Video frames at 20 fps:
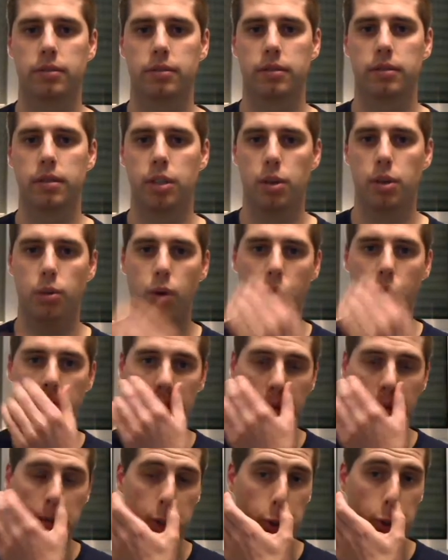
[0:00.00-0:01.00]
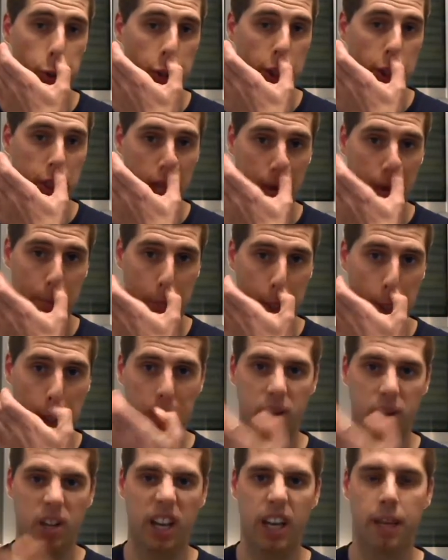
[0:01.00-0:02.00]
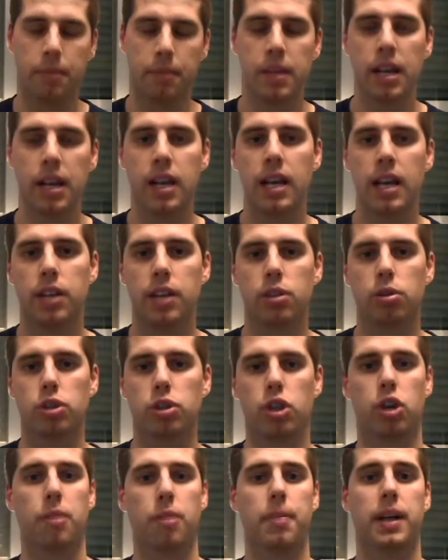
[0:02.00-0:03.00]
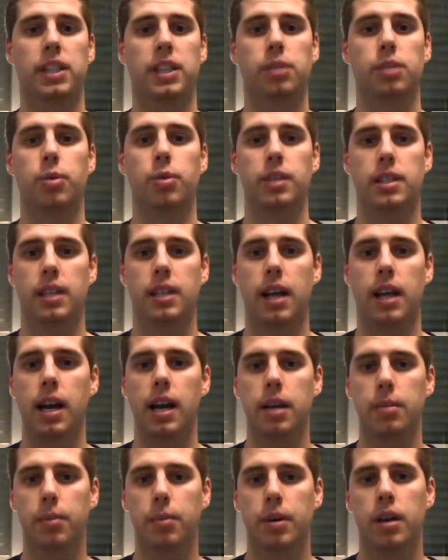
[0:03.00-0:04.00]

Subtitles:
you won't be able to use this camera, okay? It's also compatible with Skype,